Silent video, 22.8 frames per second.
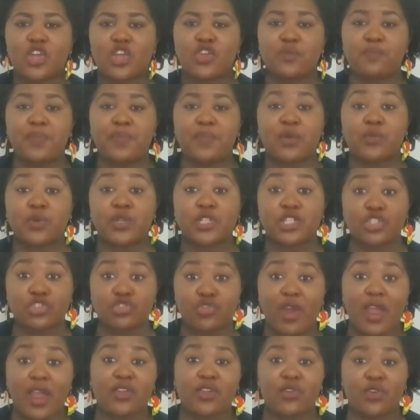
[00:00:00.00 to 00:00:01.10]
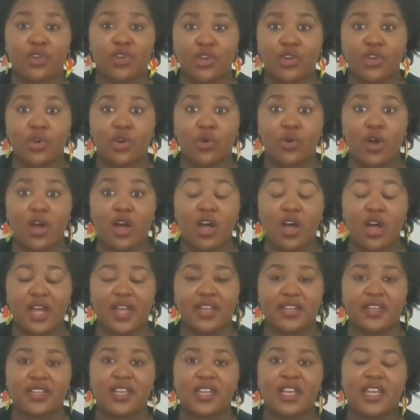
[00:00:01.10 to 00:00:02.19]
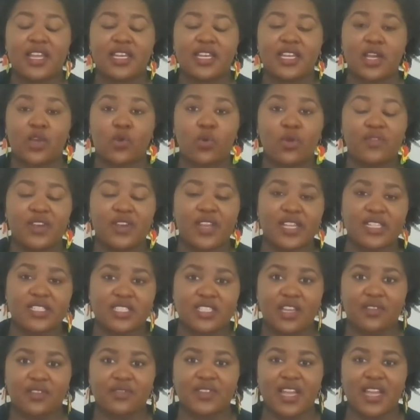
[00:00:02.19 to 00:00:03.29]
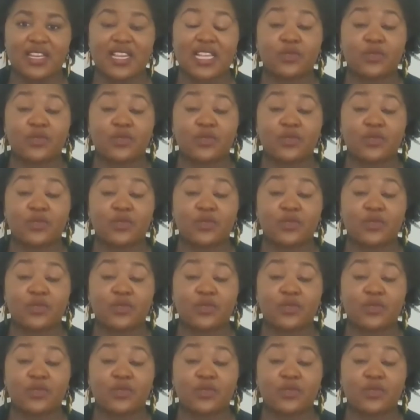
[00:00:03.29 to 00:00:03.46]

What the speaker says: You pick which track you're going to go on, the equivalent of that.